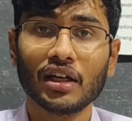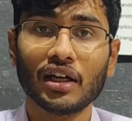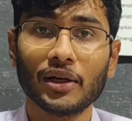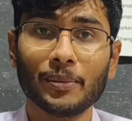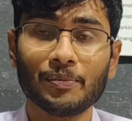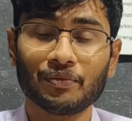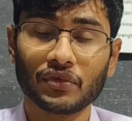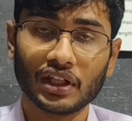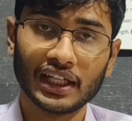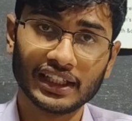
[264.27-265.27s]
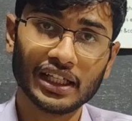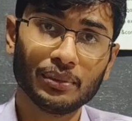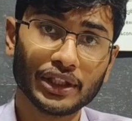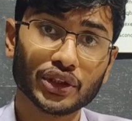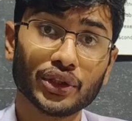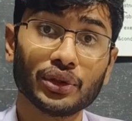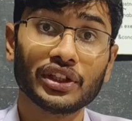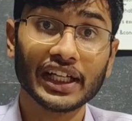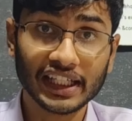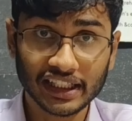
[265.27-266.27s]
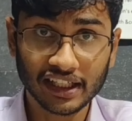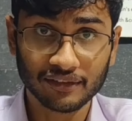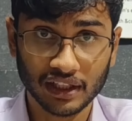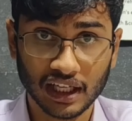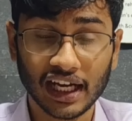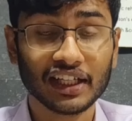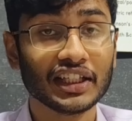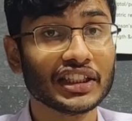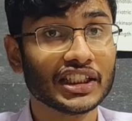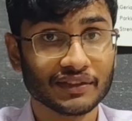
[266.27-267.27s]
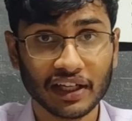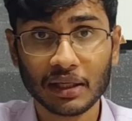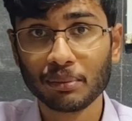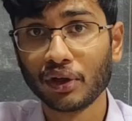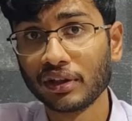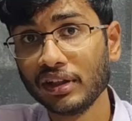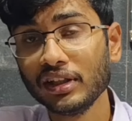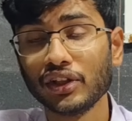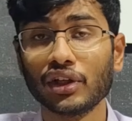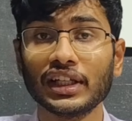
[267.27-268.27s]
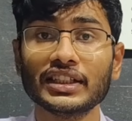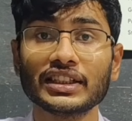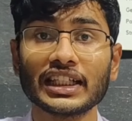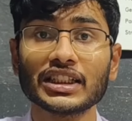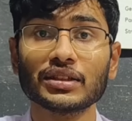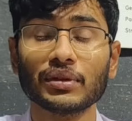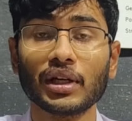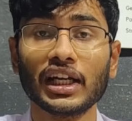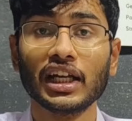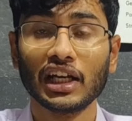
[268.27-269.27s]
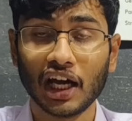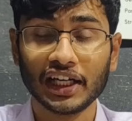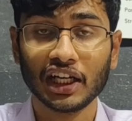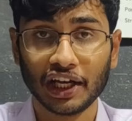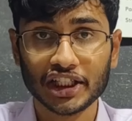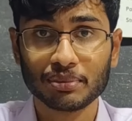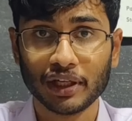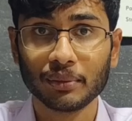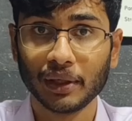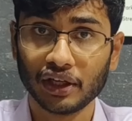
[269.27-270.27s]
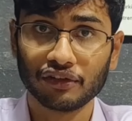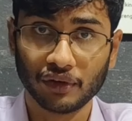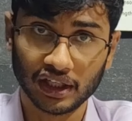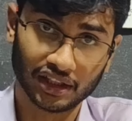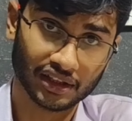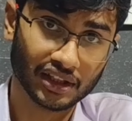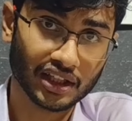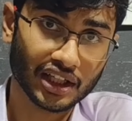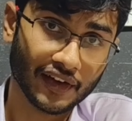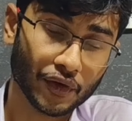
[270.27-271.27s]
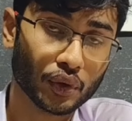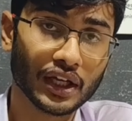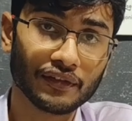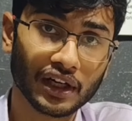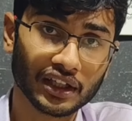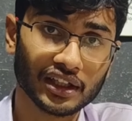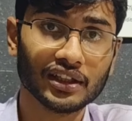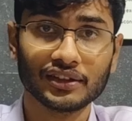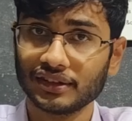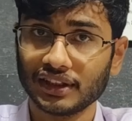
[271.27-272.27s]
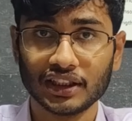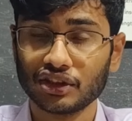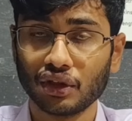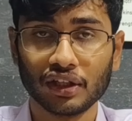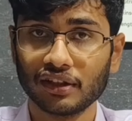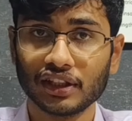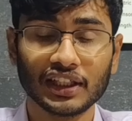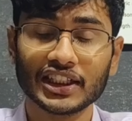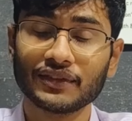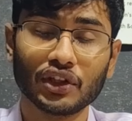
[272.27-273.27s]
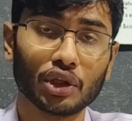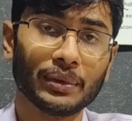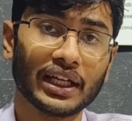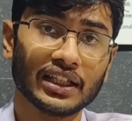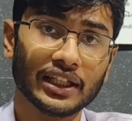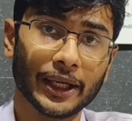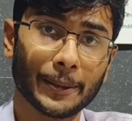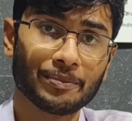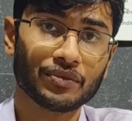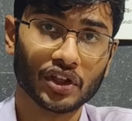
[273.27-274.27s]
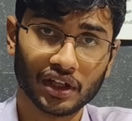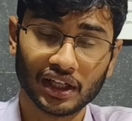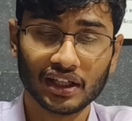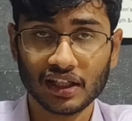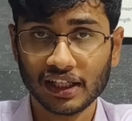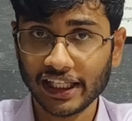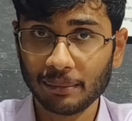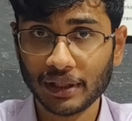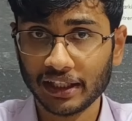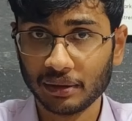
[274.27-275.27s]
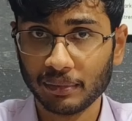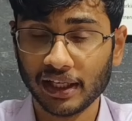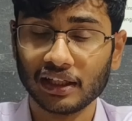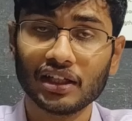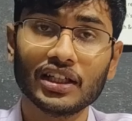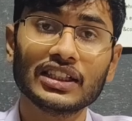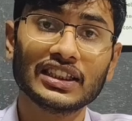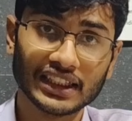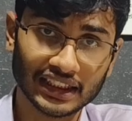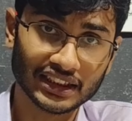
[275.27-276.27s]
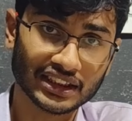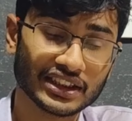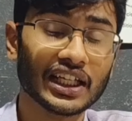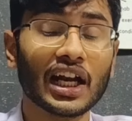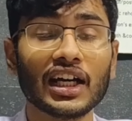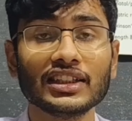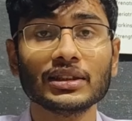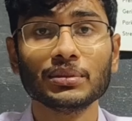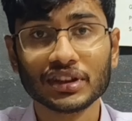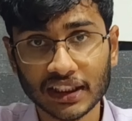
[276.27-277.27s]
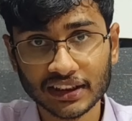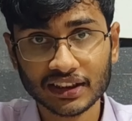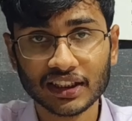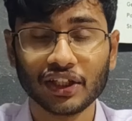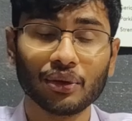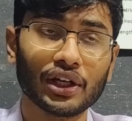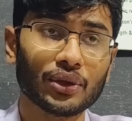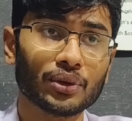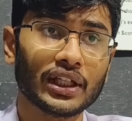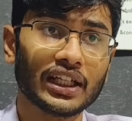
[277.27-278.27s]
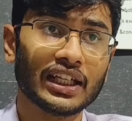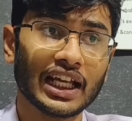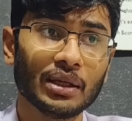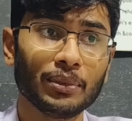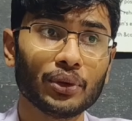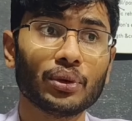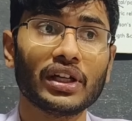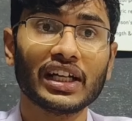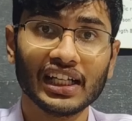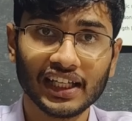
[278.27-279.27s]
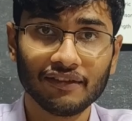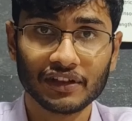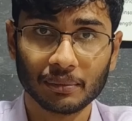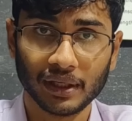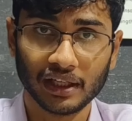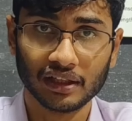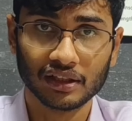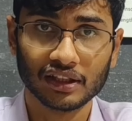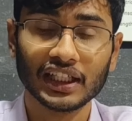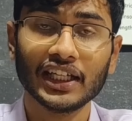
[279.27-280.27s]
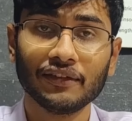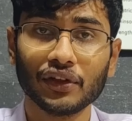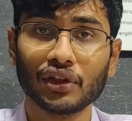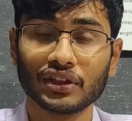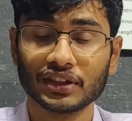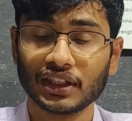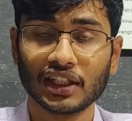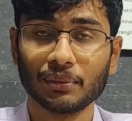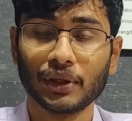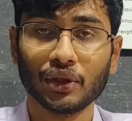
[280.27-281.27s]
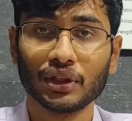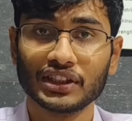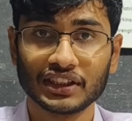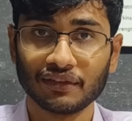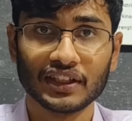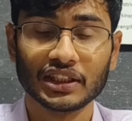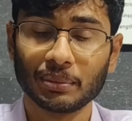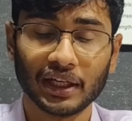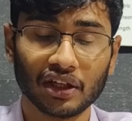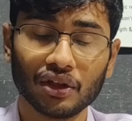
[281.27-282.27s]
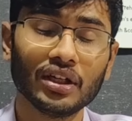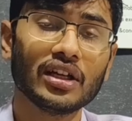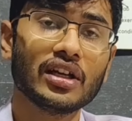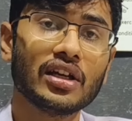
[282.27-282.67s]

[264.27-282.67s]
And then make sure you're drinking well. Hydration is very important. Your disc is in large part made of water. If you don't have water, the disc will not be healthy. Okay, keep that in mind. Stretches, there are some stretches that you can do that can help you relieve the pain, relieve your particular stiffness and pain and all.